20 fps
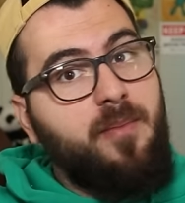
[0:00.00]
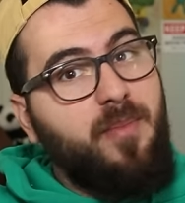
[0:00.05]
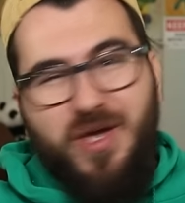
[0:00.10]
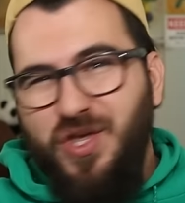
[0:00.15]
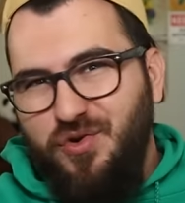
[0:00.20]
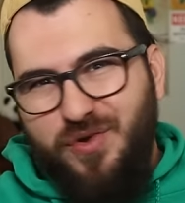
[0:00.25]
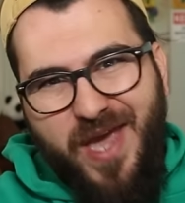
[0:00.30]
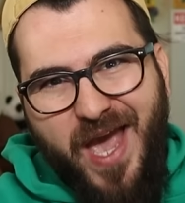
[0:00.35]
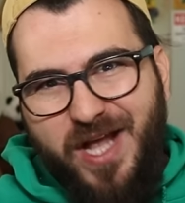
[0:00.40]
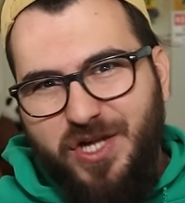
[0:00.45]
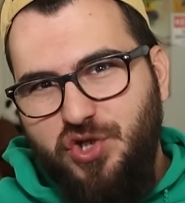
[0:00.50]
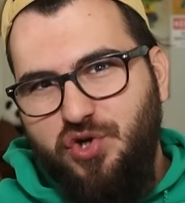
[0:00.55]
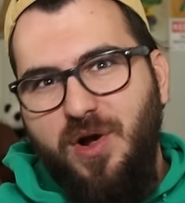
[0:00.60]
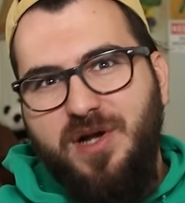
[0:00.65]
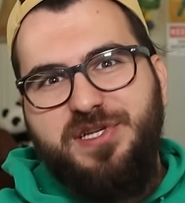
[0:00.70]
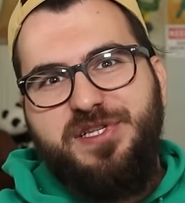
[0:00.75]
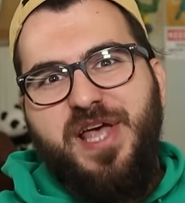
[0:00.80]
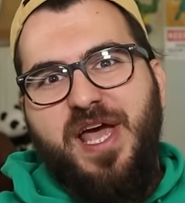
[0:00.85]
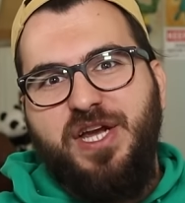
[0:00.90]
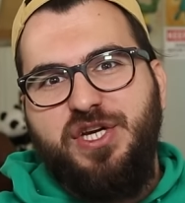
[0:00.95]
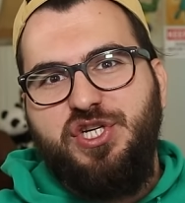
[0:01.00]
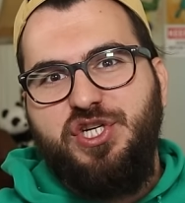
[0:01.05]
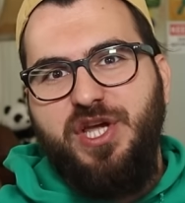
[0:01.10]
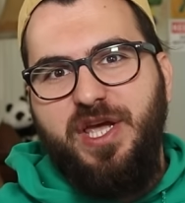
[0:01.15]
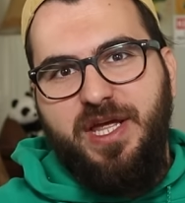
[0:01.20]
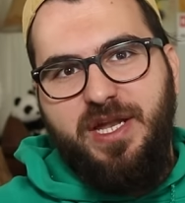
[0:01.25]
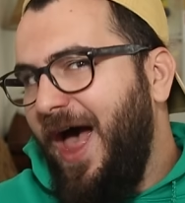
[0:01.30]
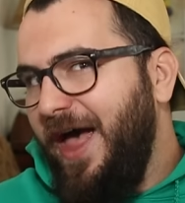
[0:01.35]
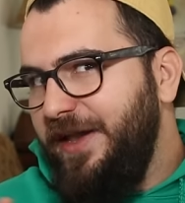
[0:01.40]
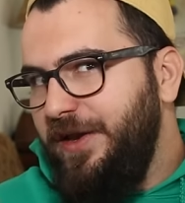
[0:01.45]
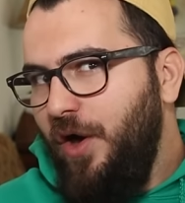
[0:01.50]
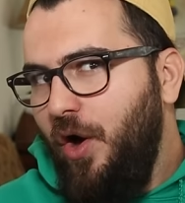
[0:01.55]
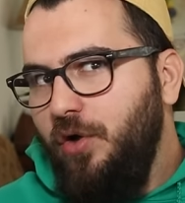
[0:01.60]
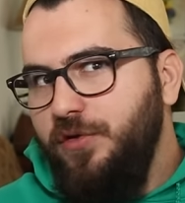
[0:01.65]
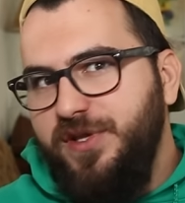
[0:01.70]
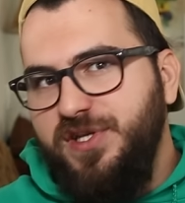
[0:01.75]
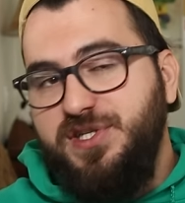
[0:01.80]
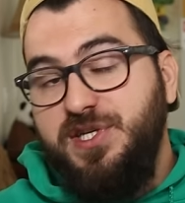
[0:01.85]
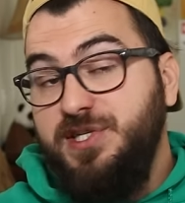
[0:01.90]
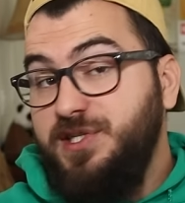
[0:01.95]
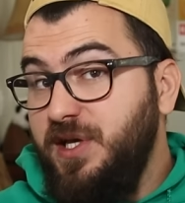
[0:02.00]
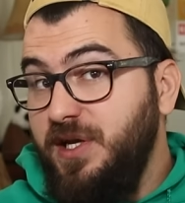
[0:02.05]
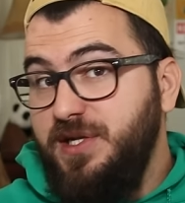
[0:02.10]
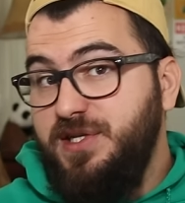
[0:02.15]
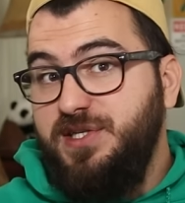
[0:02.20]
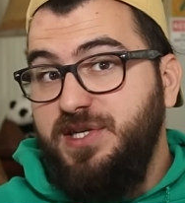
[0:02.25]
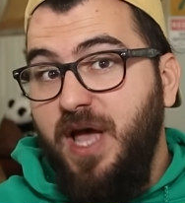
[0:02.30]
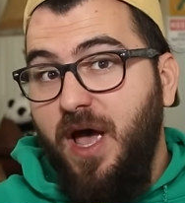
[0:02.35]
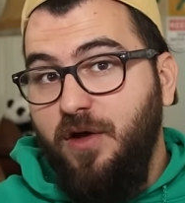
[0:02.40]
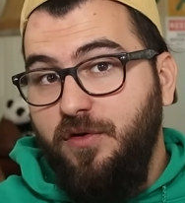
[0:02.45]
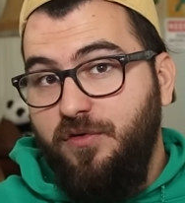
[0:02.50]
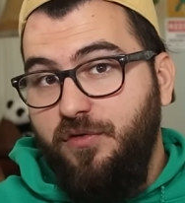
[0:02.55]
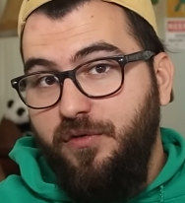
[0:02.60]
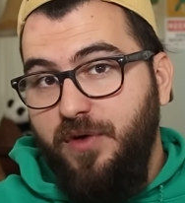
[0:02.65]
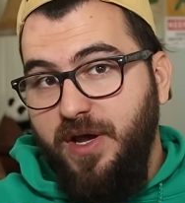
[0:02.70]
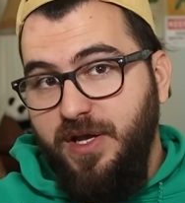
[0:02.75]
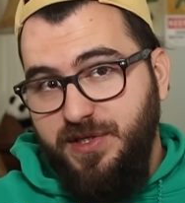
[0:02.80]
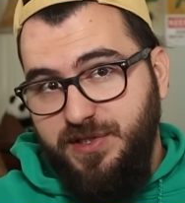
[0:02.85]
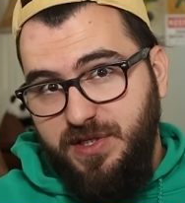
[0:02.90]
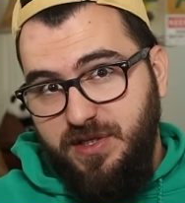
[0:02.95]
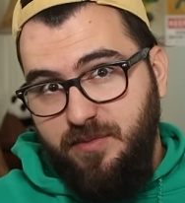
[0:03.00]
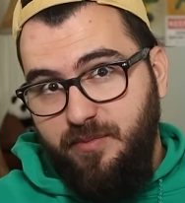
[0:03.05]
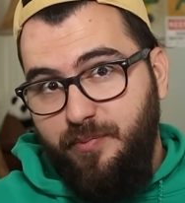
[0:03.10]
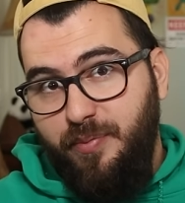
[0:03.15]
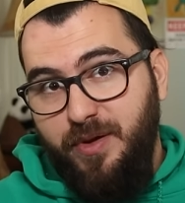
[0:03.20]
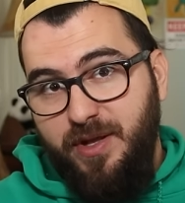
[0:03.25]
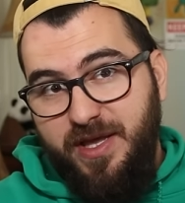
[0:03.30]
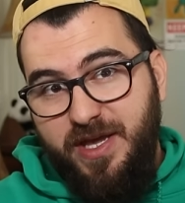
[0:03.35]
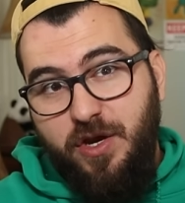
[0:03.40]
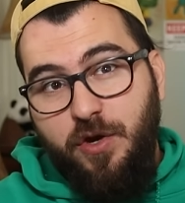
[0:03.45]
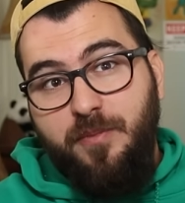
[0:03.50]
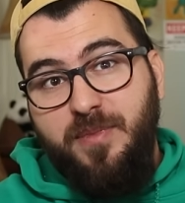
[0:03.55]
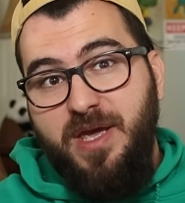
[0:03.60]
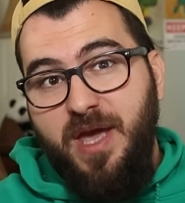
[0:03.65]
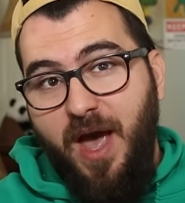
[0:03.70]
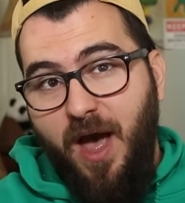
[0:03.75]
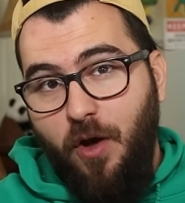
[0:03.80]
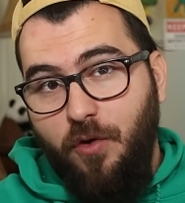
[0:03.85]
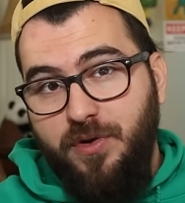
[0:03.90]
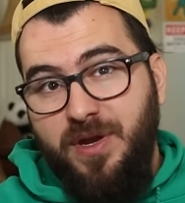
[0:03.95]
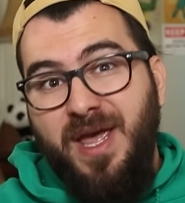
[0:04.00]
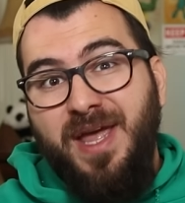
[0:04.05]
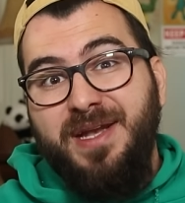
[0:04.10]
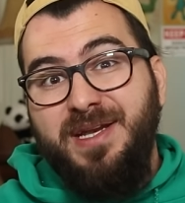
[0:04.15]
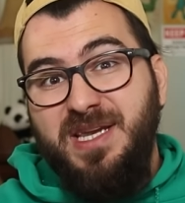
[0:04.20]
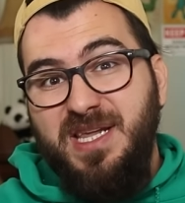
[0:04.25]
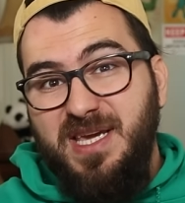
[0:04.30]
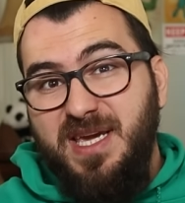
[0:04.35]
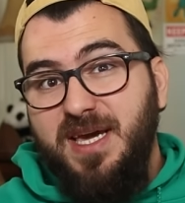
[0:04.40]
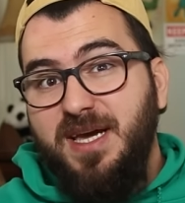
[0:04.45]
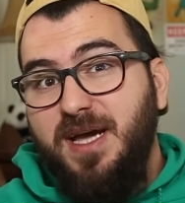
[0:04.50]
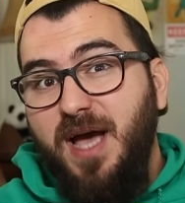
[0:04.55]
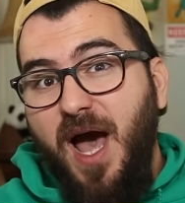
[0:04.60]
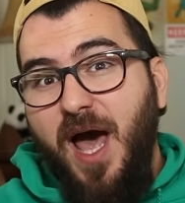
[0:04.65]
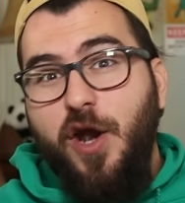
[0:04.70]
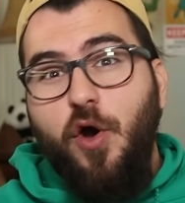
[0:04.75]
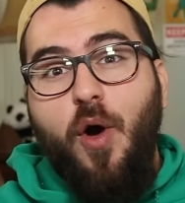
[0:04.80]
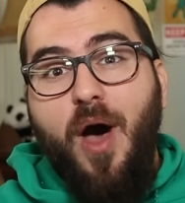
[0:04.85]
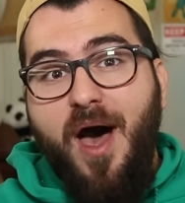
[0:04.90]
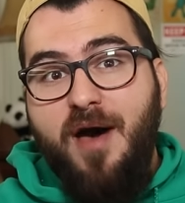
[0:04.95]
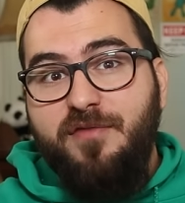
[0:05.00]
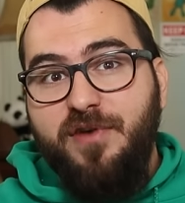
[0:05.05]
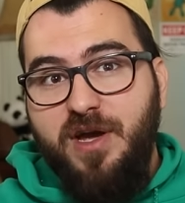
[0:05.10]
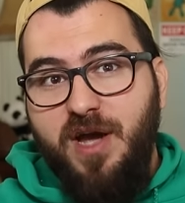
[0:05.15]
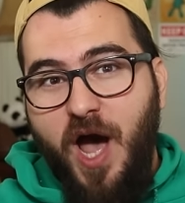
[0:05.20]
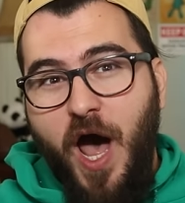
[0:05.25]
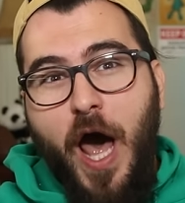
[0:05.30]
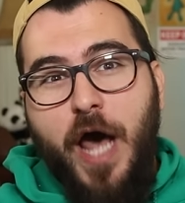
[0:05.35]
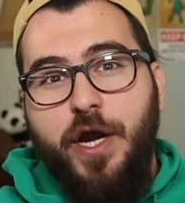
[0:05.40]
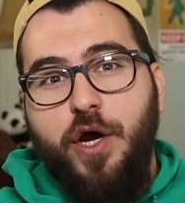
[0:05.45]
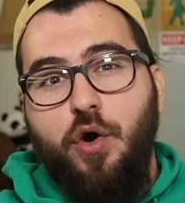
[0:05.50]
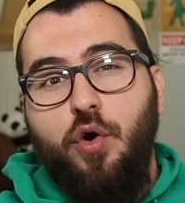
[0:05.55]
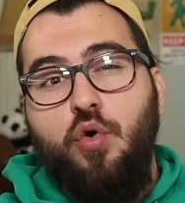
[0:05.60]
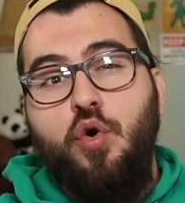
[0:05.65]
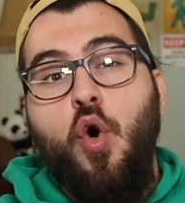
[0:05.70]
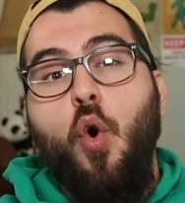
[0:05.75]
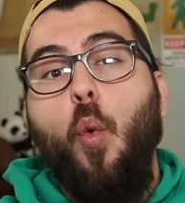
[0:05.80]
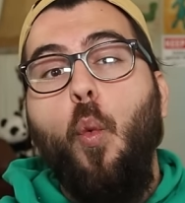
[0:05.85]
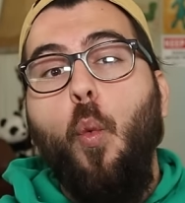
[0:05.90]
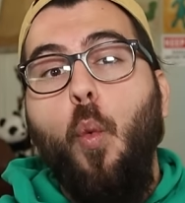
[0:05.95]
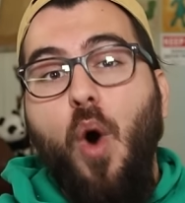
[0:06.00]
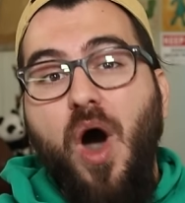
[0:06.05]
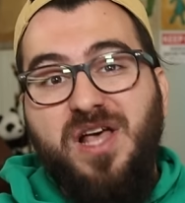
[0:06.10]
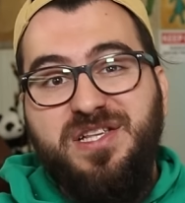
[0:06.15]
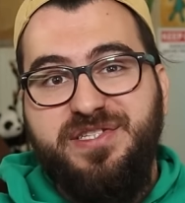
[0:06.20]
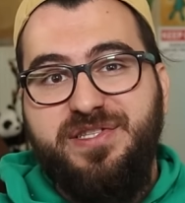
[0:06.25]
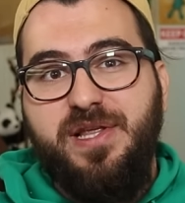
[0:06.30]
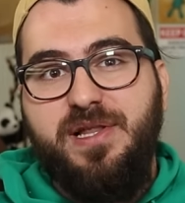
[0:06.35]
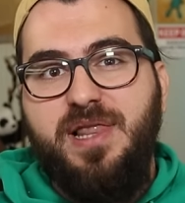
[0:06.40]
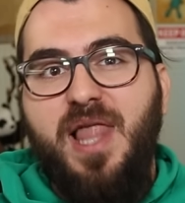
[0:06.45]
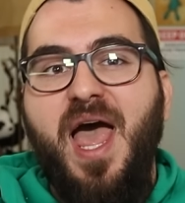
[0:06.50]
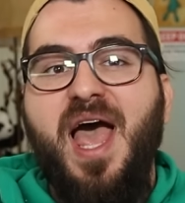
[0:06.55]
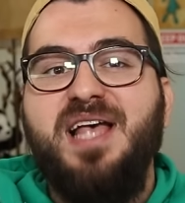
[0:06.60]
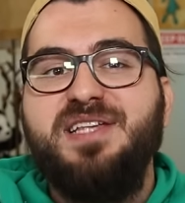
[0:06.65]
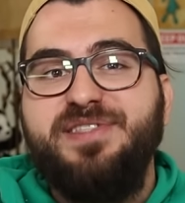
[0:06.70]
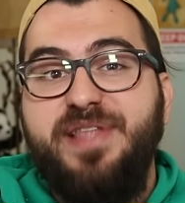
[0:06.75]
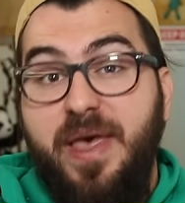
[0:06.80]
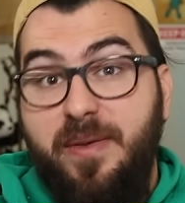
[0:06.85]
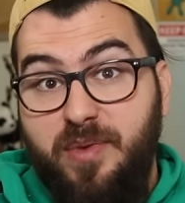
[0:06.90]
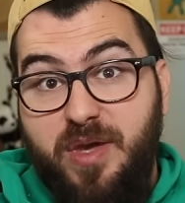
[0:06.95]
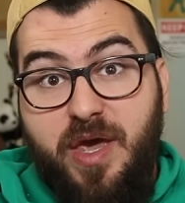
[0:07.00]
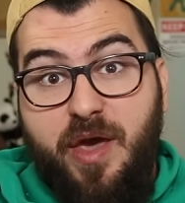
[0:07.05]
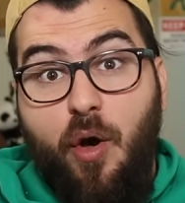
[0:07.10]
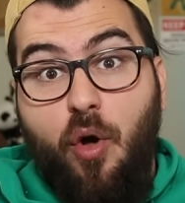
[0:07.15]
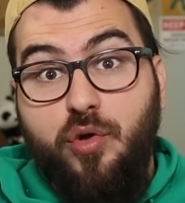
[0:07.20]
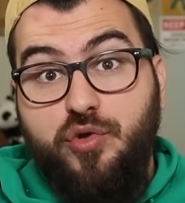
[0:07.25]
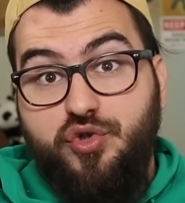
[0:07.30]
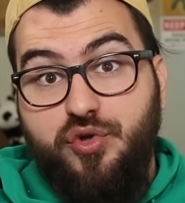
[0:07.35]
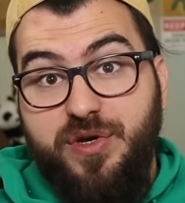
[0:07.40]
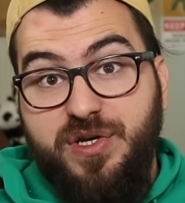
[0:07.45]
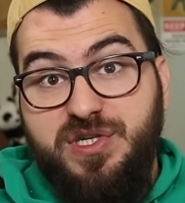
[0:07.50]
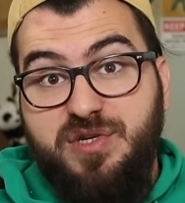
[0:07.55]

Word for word: But you can't trust that shit. I know this is gonna sound crazy, but hear me out. Nikocado Avocado was the last MK Ultra